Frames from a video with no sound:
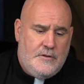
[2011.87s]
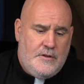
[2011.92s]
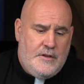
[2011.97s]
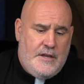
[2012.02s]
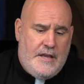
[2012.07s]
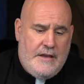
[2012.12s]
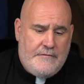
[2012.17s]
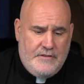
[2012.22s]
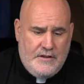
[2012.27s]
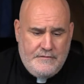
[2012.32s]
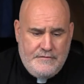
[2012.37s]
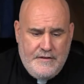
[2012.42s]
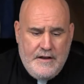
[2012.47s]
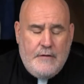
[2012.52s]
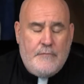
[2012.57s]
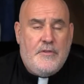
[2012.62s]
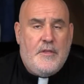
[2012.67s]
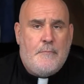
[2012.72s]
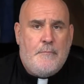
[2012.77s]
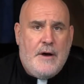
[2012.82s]
Having
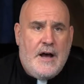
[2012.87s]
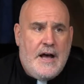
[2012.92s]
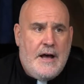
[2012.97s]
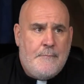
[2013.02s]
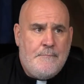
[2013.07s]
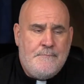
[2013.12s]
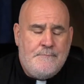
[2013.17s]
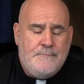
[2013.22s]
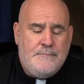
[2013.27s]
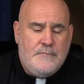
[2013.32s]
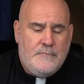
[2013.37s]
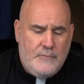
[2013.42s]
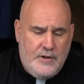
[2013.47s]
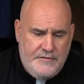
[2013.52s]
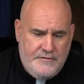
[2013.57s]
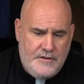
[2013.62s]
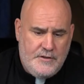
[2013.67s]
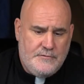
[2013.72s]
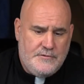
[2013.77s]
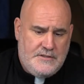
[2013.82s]
found the bomb,
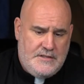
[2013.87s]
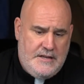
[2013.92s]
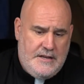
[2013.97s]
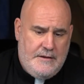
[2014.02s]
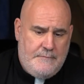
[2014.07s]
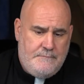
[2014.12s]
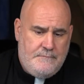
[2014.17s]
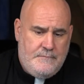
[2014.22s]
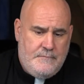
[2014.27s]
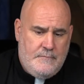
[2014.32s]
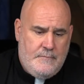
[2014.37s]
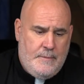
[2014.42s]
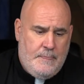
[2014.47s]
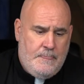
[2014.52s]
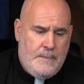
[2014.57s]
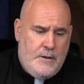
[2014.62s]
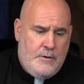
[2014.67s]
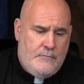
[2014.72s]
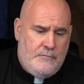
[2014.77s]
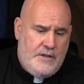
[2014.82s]
we've used it.
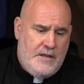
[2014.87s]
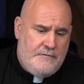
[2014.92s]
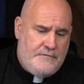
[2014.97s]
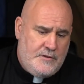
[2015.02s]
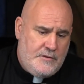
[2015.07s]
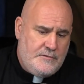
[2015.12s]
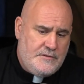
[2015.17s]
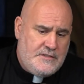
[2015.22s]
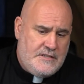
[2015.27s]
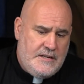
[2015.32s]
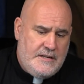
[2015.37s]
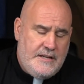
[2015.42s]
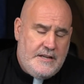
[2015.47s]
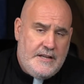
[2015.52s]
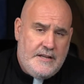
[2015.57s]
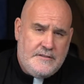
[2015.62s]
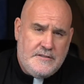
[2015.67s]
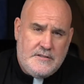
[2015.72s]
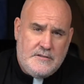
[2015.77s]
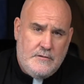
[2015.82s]
We have used it
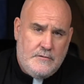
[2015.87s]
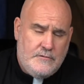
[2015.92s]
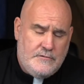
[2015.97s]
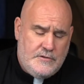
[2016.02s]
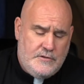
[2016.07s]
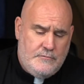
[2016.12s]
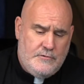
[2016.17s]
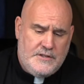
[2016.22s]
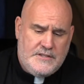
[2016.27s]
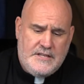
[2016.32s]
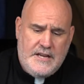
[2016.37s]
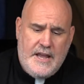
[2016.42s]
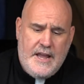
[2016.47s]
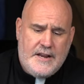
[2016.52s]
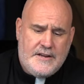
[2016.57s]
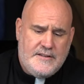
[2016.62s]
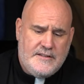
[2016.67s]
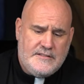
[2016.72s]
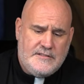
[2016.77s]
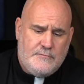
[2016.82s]
against those who
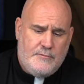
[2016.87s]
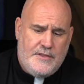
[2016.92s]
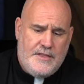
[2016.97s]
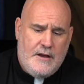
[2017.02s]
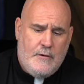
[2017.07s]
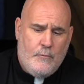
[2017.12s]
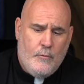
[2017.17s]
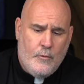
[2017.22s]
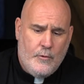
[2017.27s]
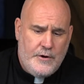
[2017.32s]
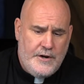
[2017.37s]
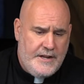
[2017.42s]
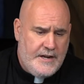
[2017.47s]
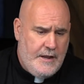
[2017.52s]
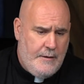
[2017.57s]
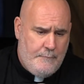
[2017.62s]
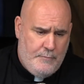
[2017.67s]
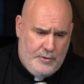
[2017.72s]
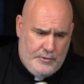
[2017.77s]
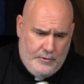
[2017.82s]
attacked us without warning
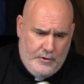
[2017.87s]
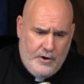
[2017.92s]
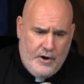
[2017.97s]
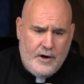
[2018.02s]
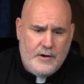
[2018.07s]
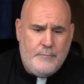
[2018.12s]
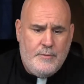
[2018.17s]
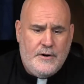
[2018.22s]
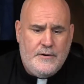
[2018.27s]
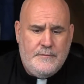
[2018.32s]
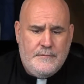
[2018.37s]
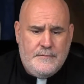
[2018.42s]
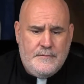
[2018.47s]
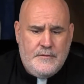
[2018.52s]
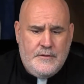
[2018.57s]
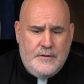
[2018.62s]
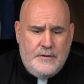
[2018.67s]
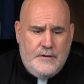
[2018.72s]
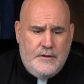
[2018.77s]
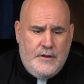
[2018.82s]
at Pearl Harbor,
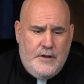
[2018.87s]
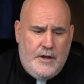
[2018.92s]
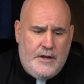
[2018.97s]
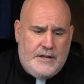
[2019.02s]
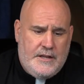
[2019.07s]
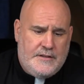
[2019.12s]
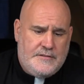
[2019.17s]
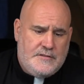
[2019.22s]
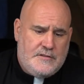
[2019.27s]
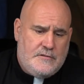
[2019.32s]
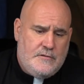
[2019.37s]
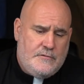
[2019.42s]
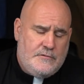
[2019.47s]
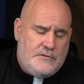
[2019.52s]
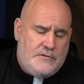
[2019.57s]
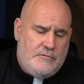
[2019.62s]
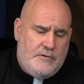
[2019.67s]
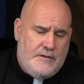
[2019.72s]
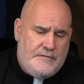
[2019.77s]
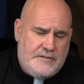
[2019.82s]
against
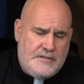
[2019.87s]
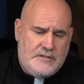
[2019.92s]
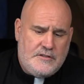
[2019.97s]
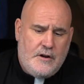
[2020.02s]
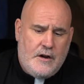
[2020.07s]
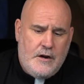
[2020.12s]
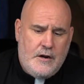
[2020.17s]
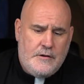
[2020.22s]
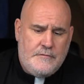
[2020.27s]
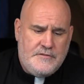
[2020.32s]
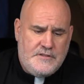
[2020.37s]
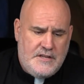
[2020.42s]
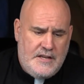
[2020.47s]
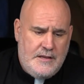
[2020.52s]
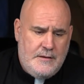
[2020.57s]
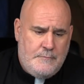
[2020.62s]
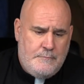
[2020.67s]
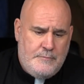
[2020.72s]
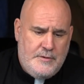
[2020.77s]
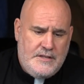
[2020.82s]
those who have starved
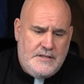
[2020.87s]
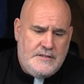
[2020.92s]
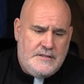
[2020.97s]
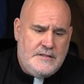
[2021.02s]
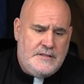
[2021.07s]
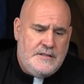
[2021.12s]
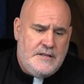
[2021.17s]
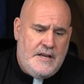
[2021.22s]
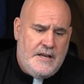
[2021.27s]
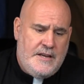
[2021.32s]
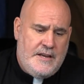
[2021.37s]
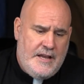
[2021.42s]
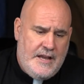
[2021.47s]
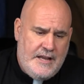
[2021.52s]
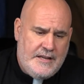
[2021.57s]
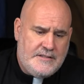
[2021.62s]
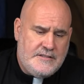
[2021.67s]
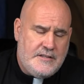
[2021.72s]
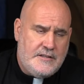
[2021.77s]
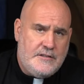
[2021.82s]
and beaten and
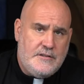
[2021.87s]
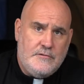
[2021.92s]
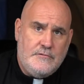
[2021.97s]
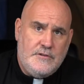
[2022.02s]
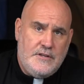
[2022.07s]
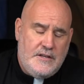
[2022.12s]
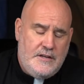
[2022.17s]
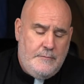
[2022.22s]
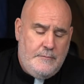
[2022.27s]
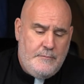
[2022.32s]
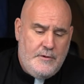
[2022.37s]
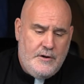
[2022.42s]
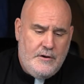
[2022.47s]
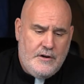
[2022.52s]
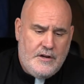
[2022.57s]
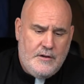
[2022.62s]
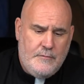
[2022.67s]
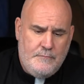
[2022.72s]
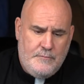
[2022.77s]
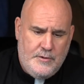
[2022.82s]
executed
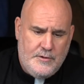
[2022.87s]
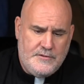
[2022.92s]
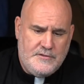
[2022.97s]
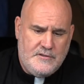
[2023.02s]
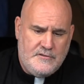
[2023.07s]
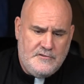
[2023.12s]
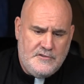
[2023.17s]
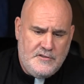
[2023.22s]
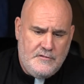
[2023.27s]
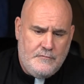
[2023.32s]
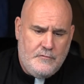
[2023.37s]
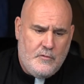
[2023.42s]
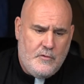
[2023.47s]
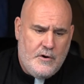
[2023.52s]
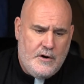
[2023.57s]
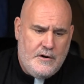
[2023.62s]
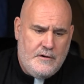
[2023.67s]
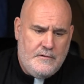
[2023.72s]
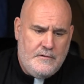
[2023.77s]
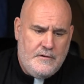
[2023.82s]
American prisoners of
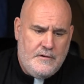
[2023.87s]
war,